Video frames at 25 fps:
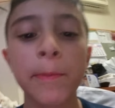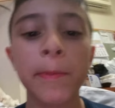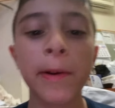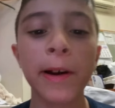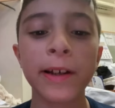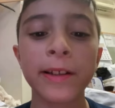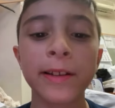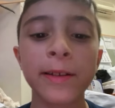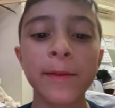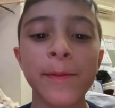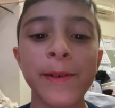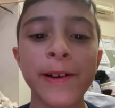
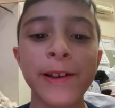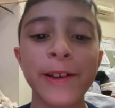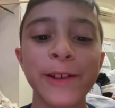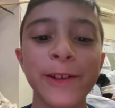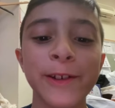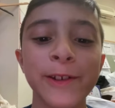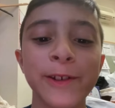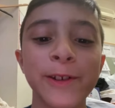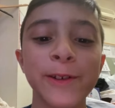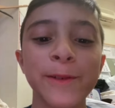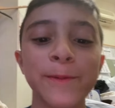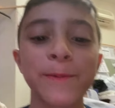back to my
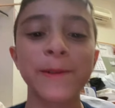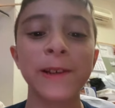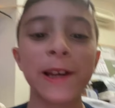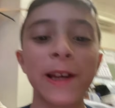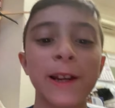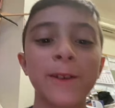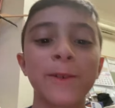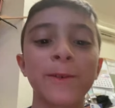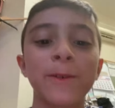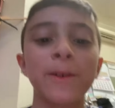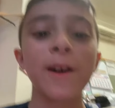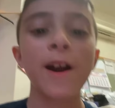YouTube
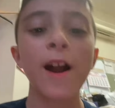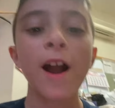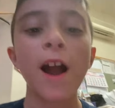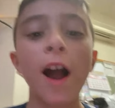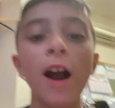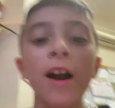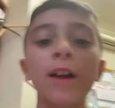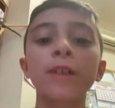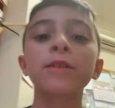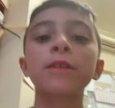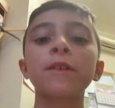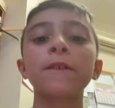channel.
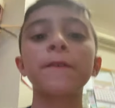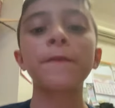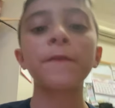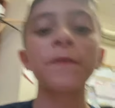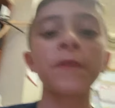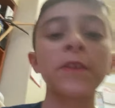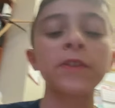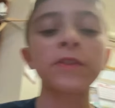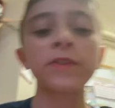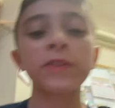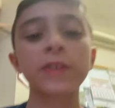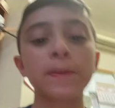I got a
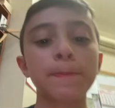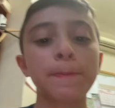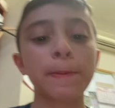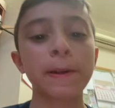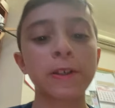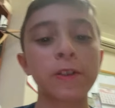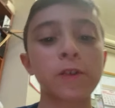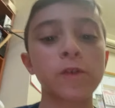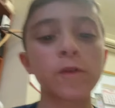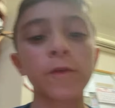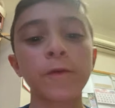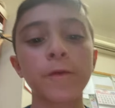first
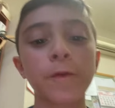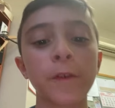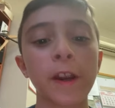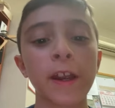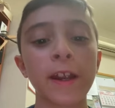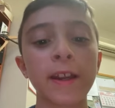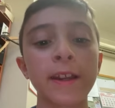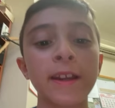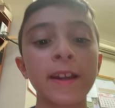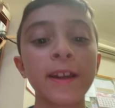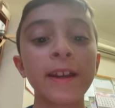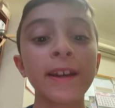special
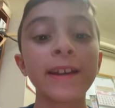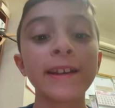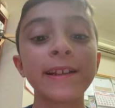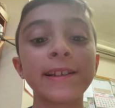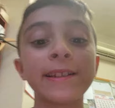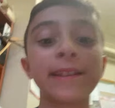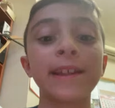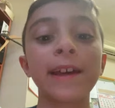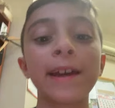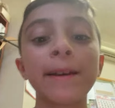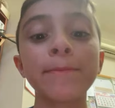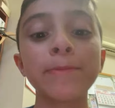friend, his
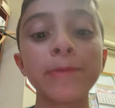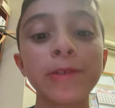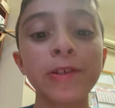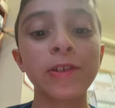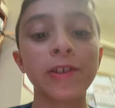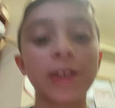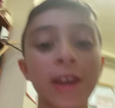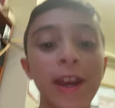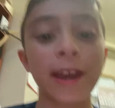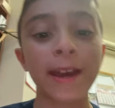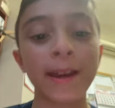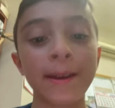name is
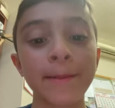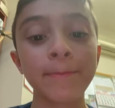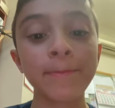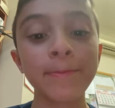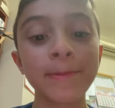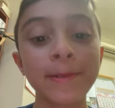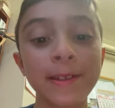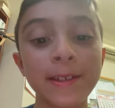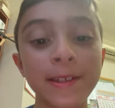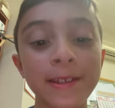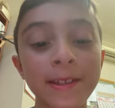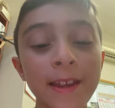
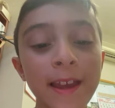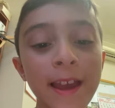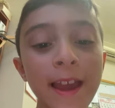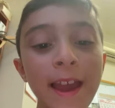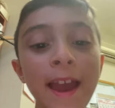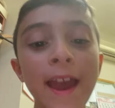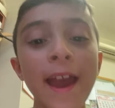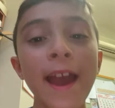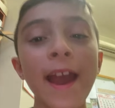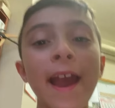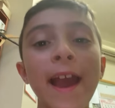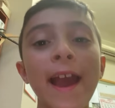James,
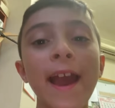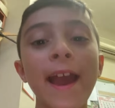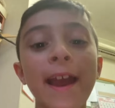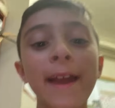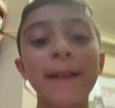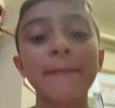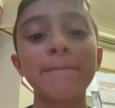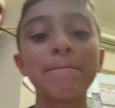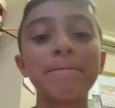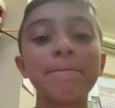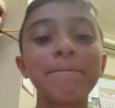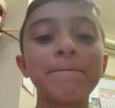
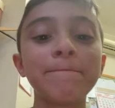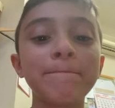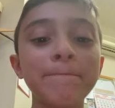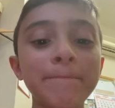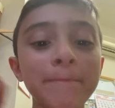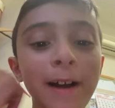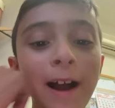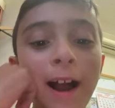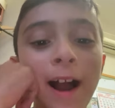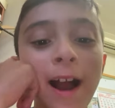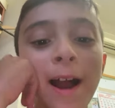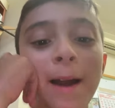and
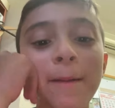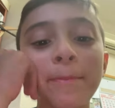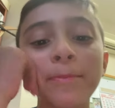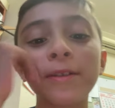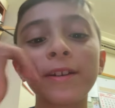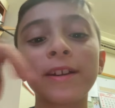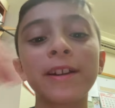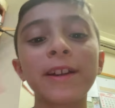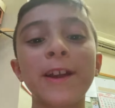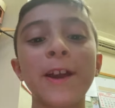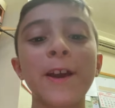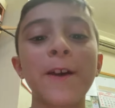I'm
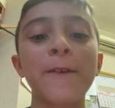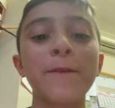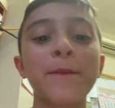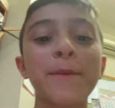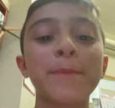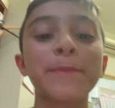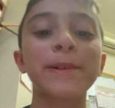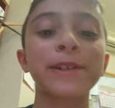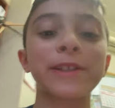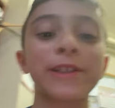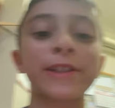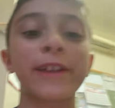gonna give
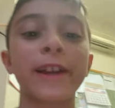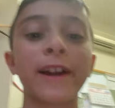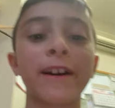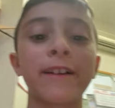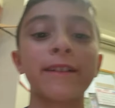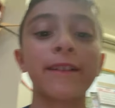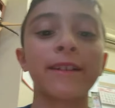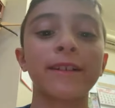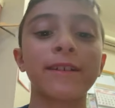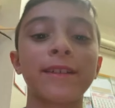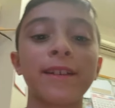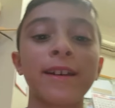him a shout
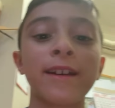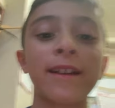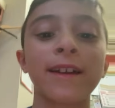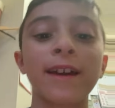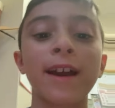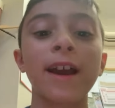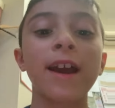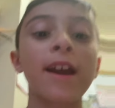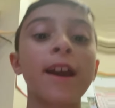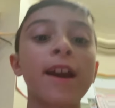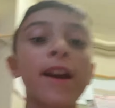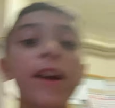out
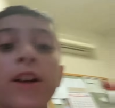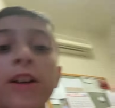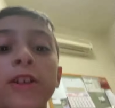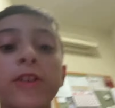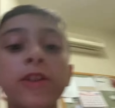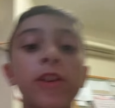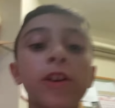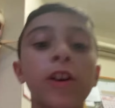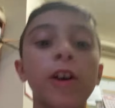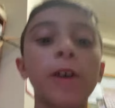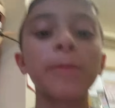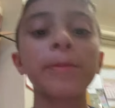today.
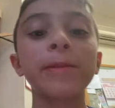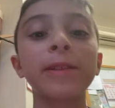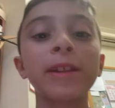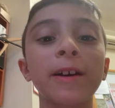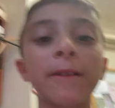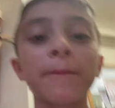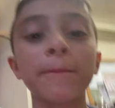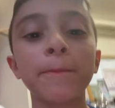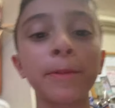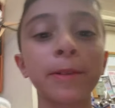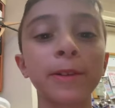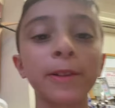So comment
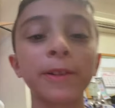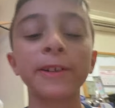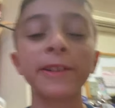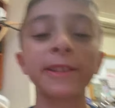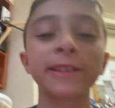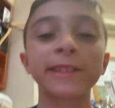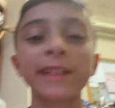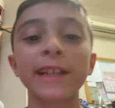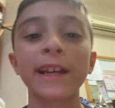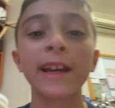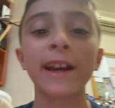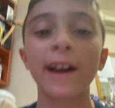down below,
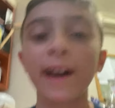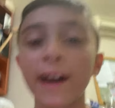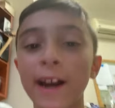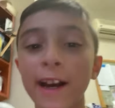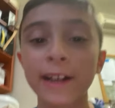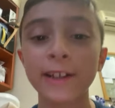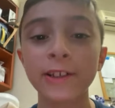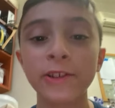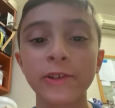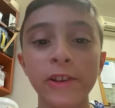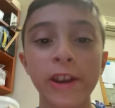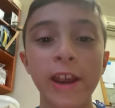say
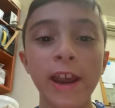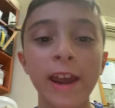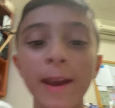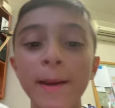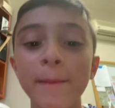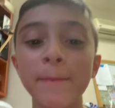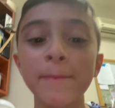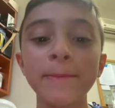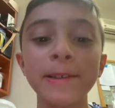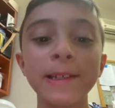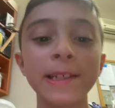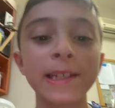hi
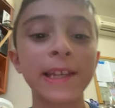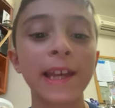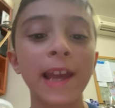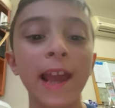James,